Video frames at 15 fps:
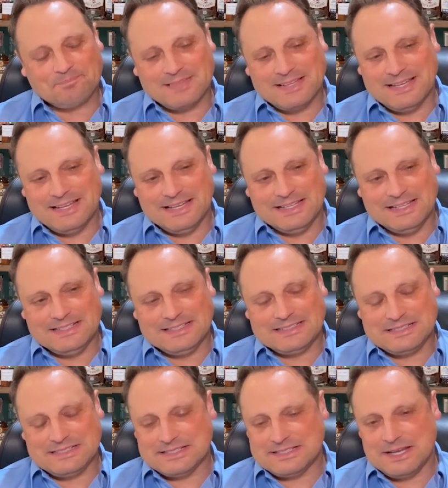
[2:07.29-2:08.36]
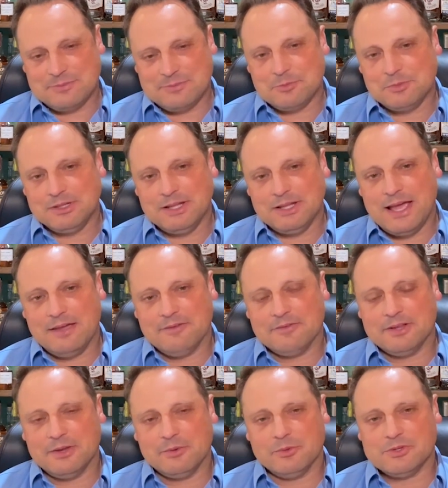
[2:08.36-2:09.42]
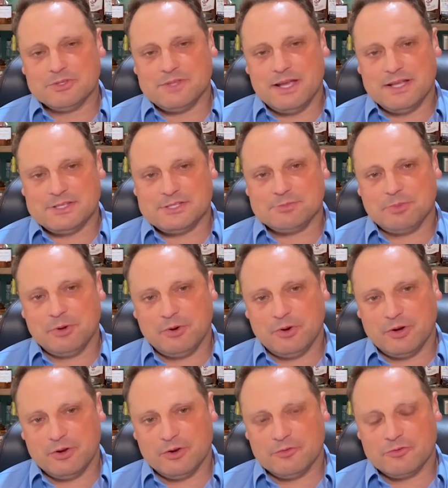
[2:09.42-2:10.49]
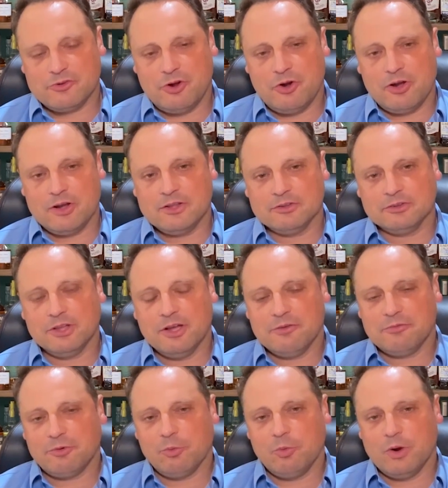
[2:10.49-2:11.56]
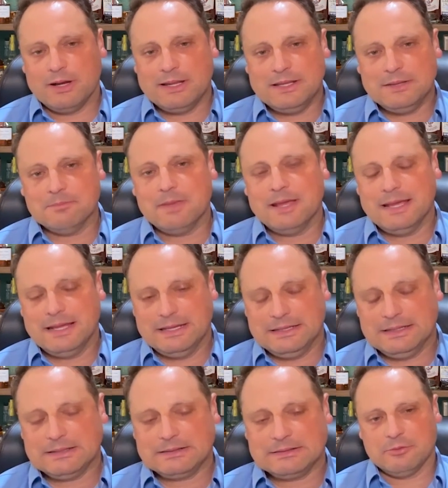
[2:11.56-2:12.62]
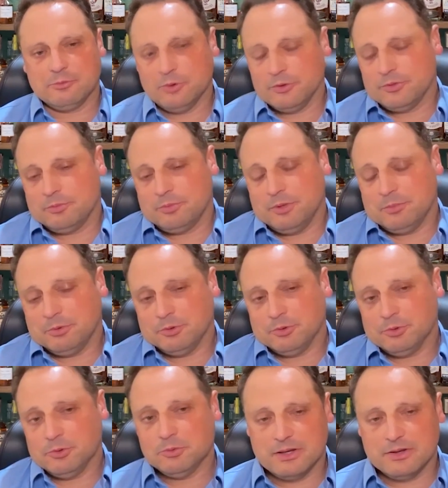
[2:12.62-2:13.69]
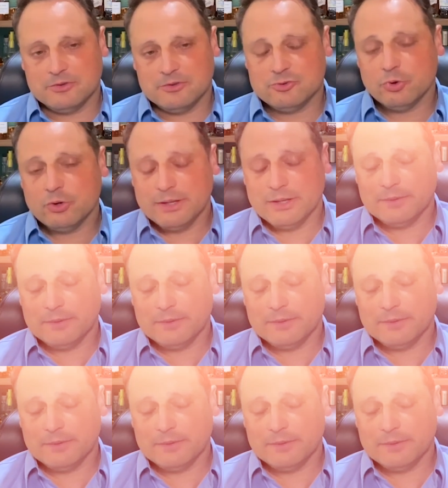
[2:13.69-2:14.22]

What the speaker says: And it kept him alive. And it was that spirit of sharing his love for what he made with the people who enjoyed it.